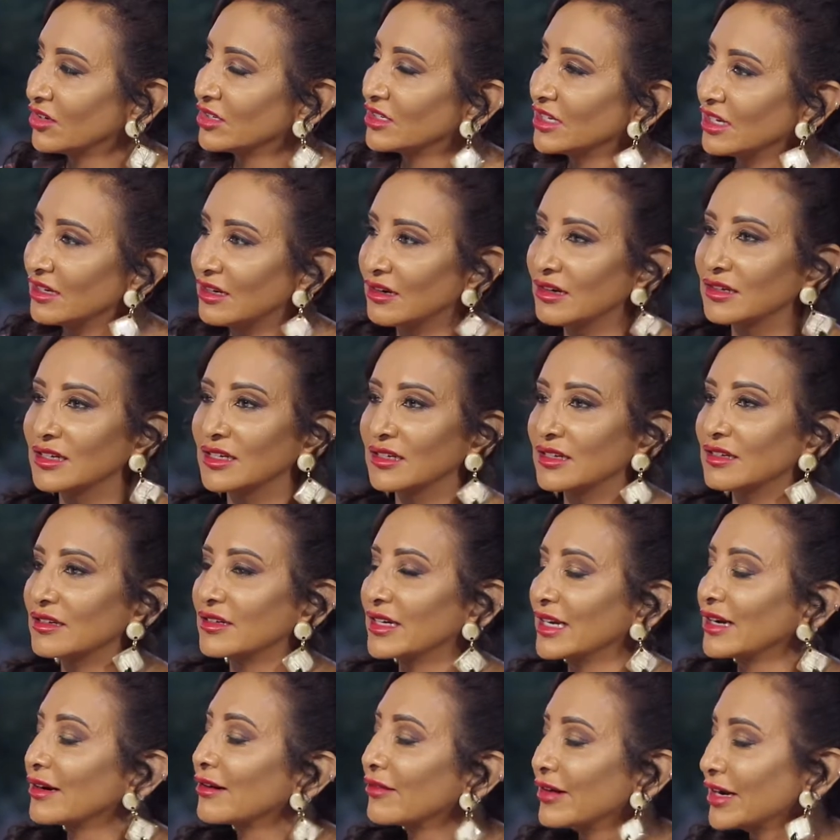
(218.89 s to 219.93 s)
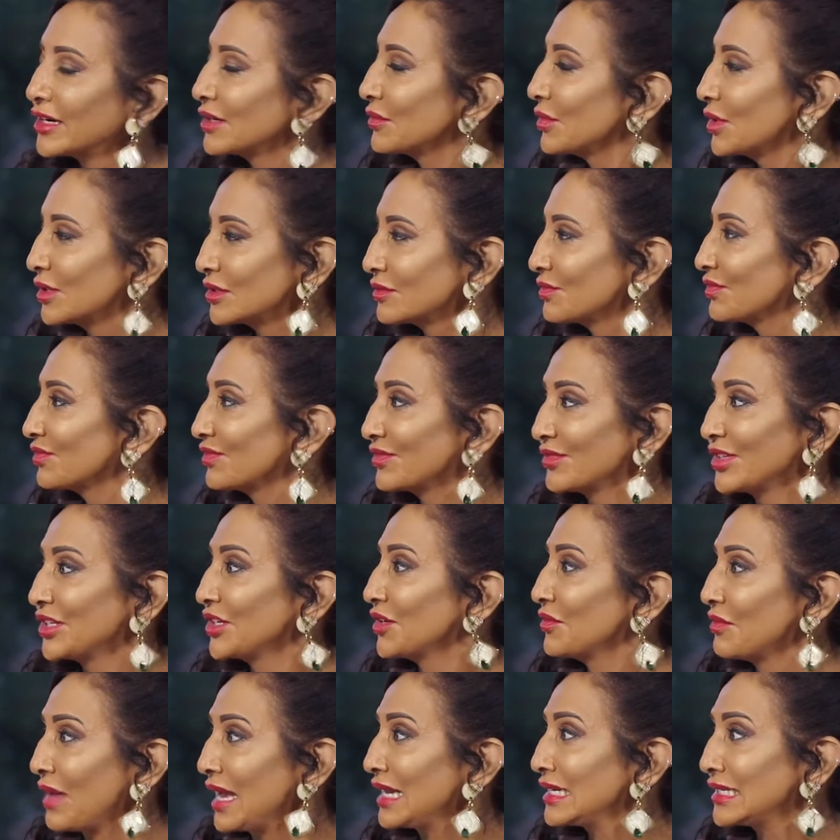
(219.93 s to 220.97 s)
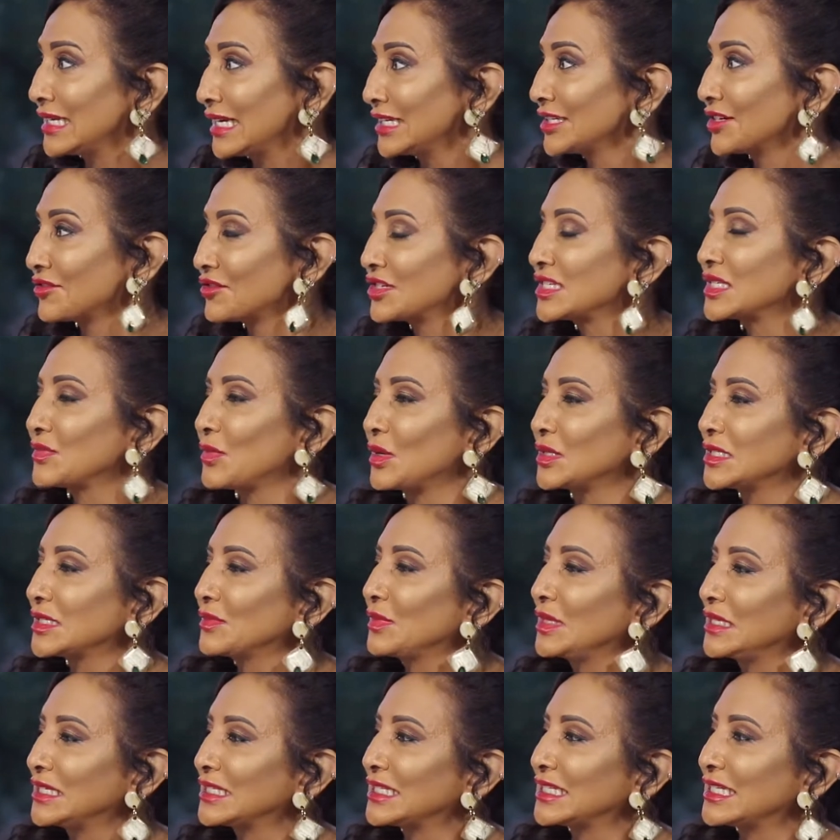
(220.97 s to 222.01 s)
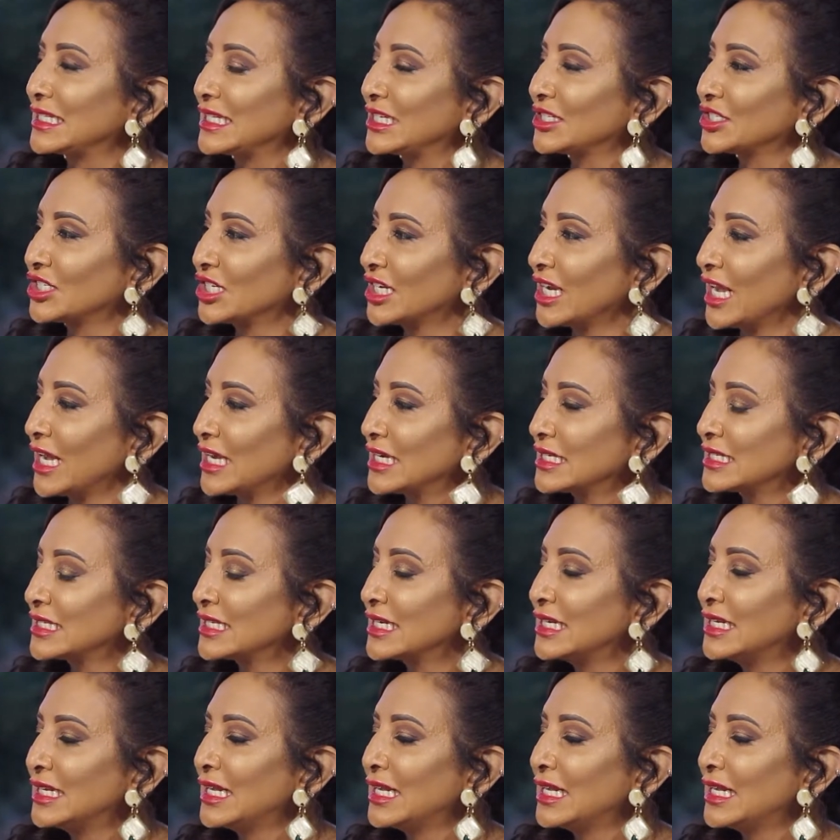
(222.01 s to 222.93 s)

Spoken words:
on her incredible, you know, mandate and responsibility that she has.